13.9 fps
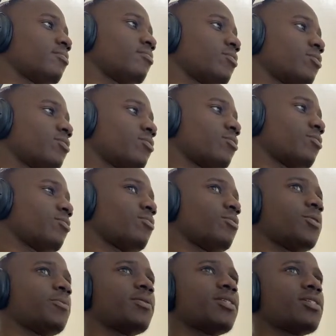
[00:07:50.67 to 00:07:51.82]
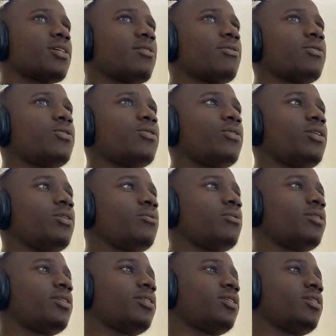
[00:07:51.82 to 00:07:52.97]
So which means our drawn
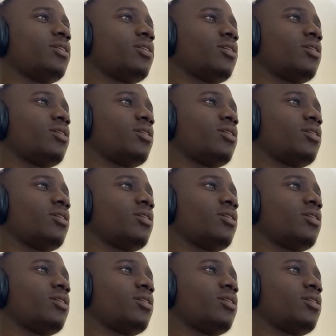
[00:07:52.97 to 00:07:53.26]
liquidity